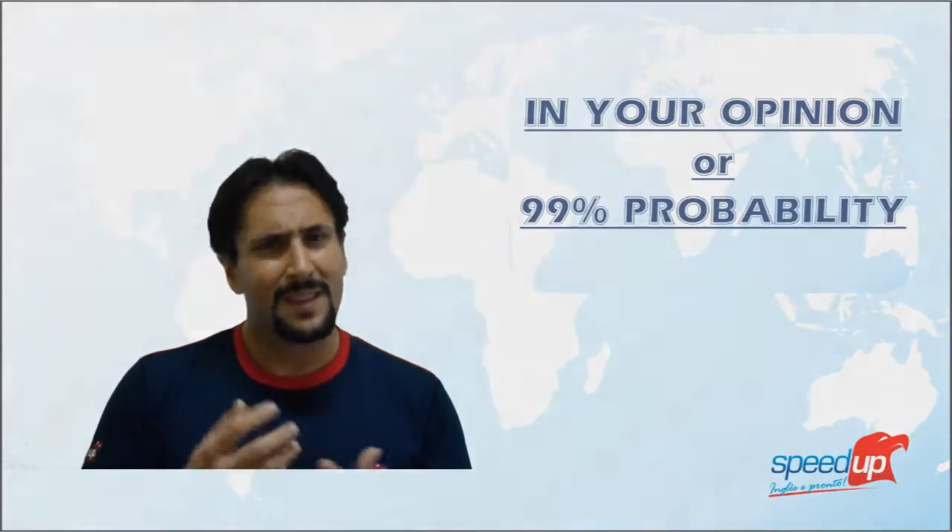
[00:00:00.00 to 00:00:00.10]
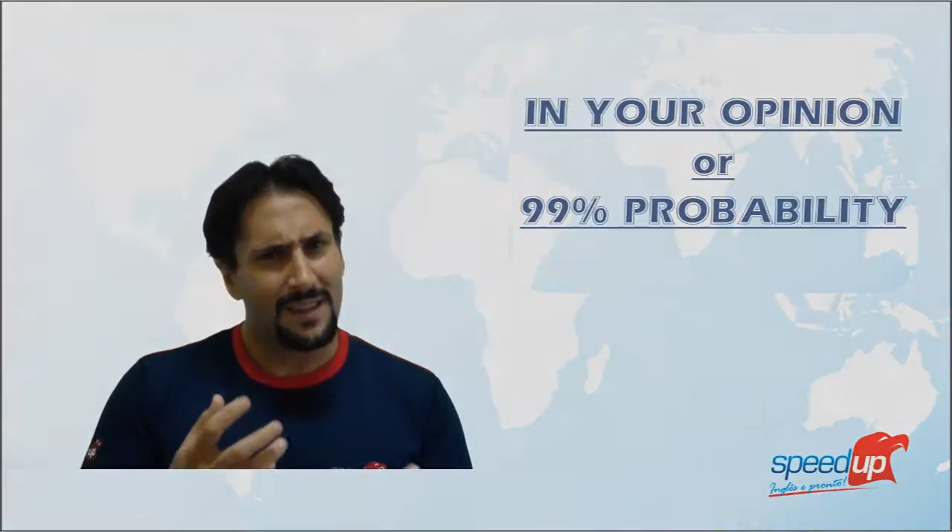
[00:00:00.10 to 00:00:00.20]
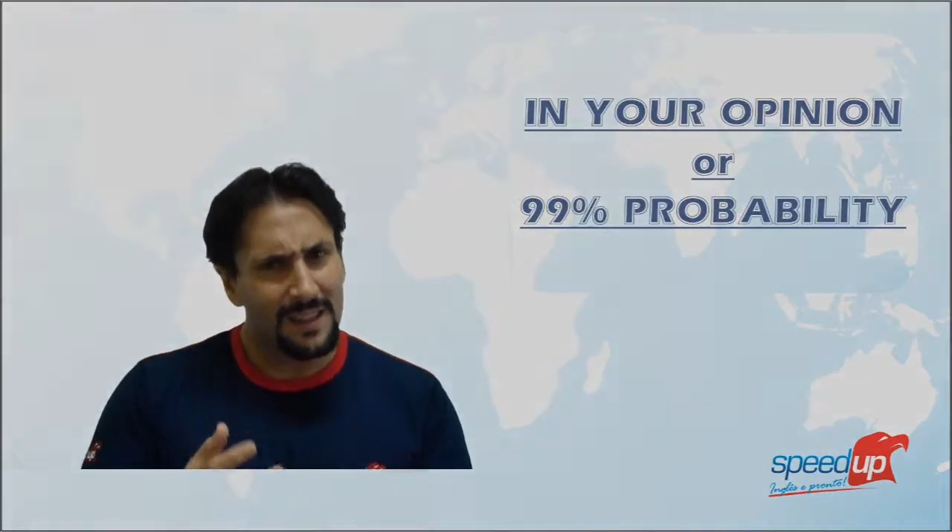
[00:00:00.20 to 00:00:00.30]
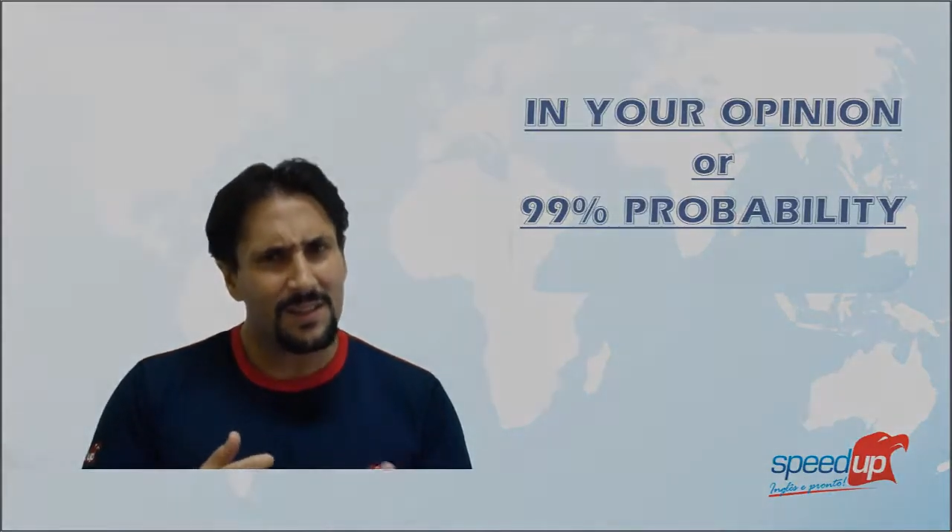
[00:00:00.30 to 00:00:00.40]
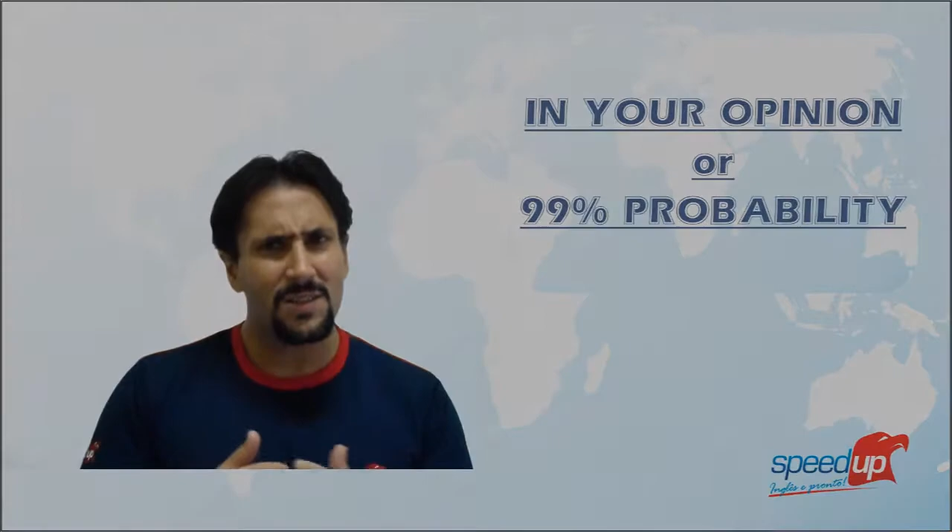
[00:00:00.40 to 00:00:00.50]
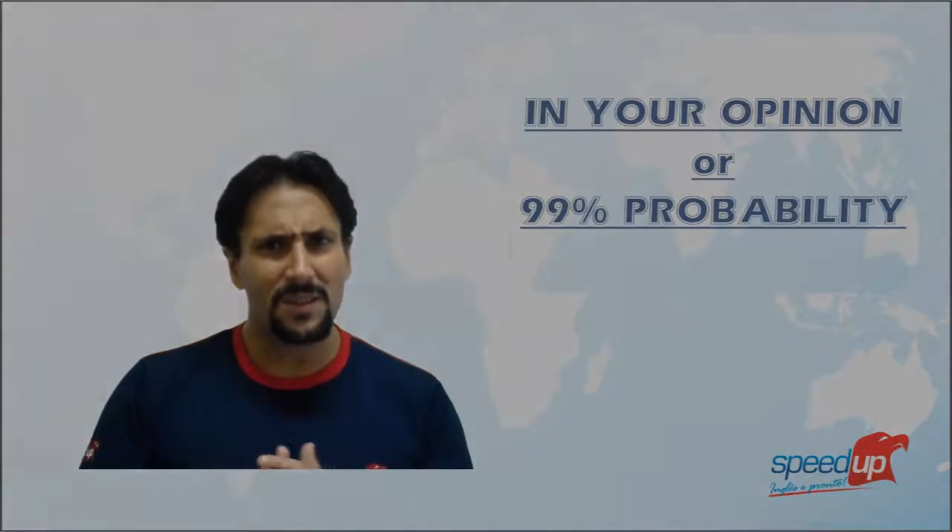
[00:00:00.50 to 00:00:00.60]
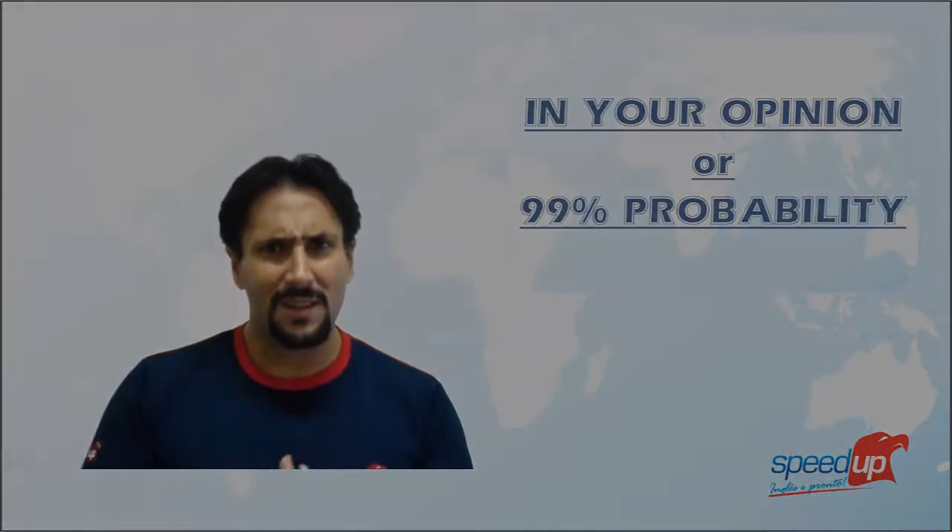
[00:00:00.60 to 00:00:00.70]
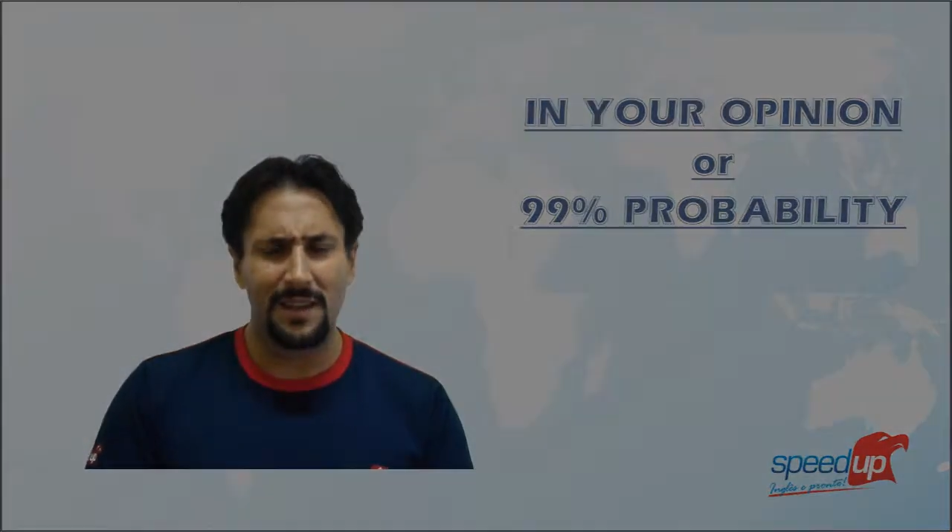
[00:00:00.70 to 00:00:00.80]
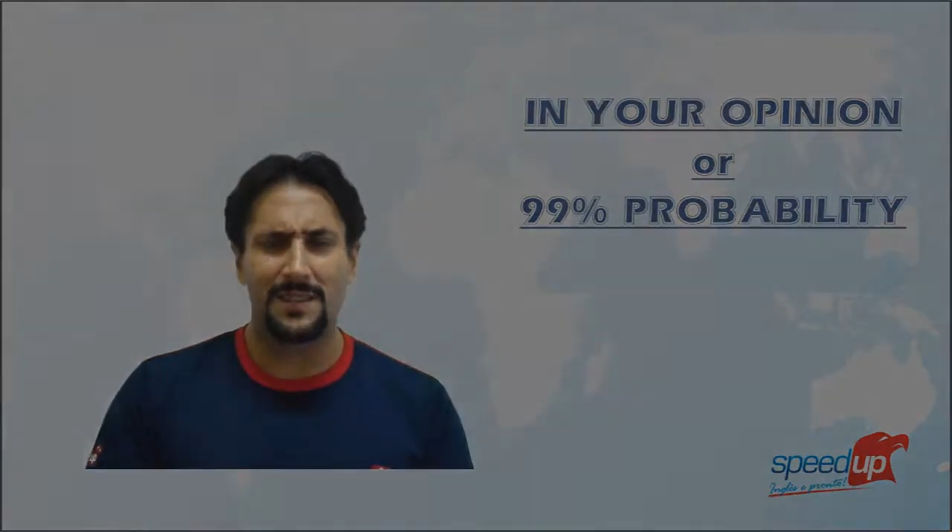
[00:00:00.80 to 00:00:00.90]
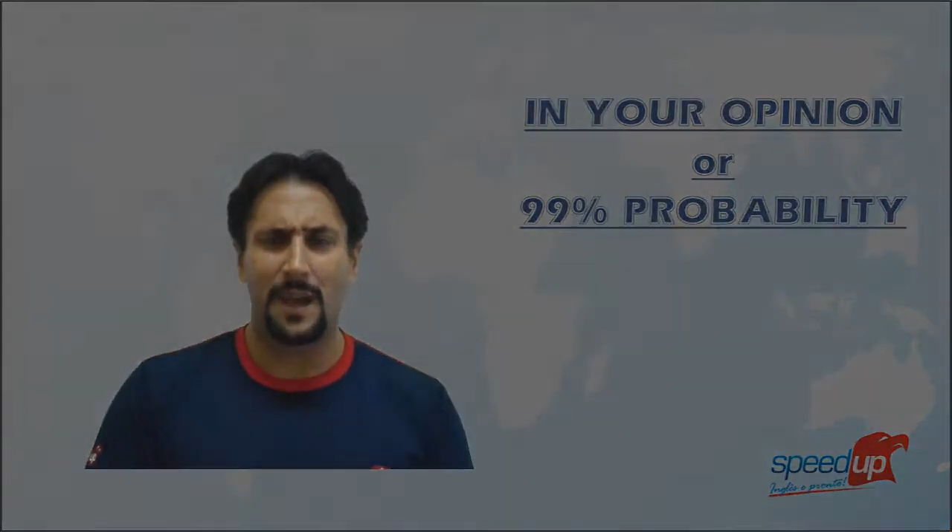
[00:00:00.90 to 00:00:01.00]
Listen to
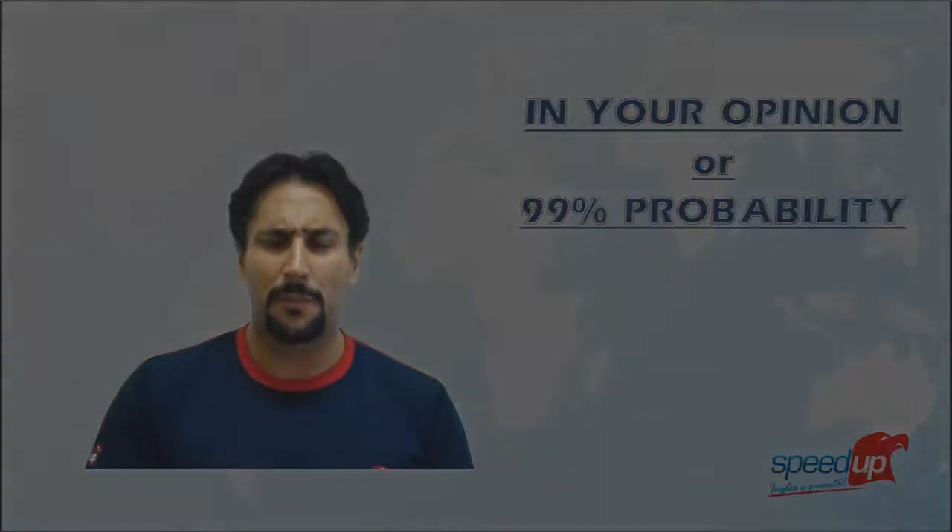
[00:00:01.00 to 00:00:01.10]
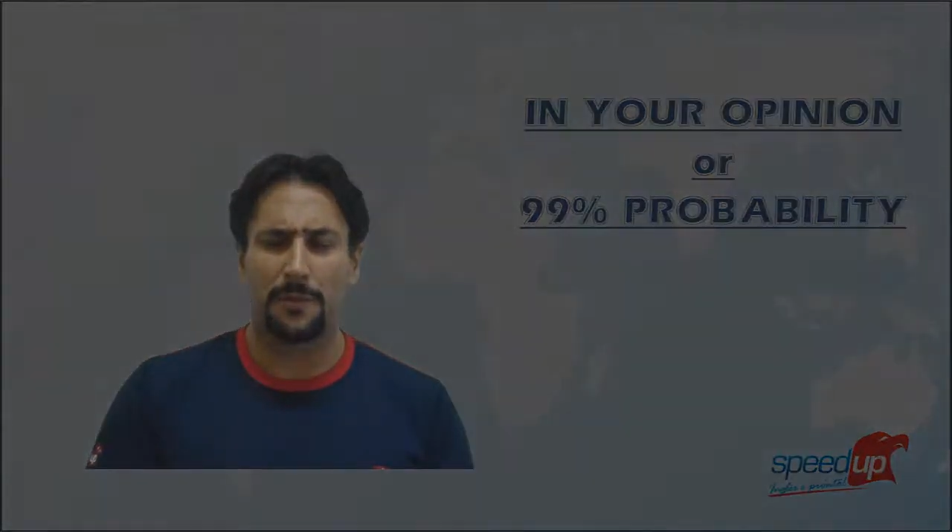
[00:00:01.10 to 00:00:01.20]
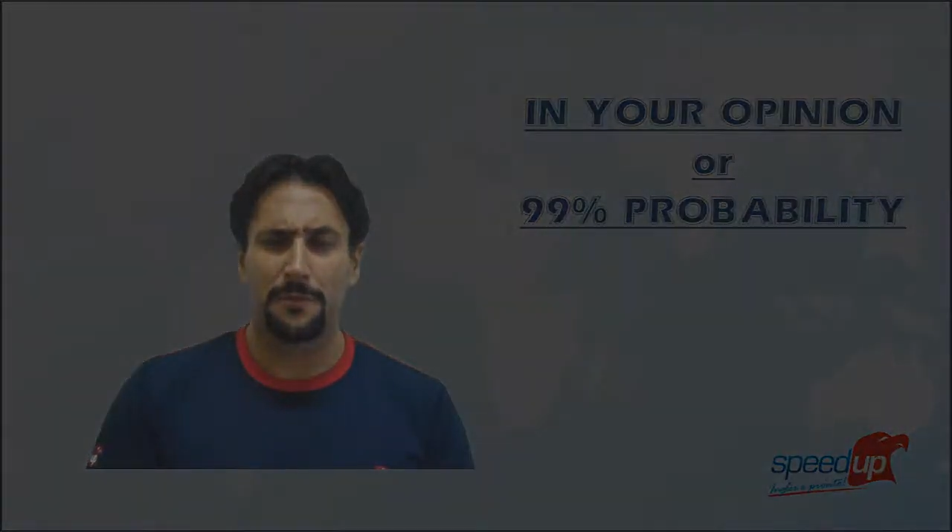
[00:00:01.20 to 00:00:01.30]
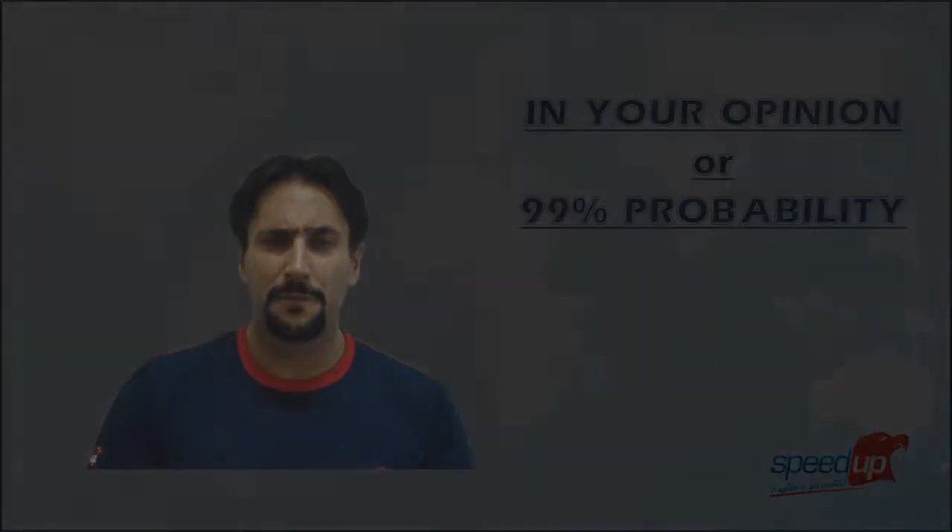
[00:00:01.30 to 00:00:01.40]
the example.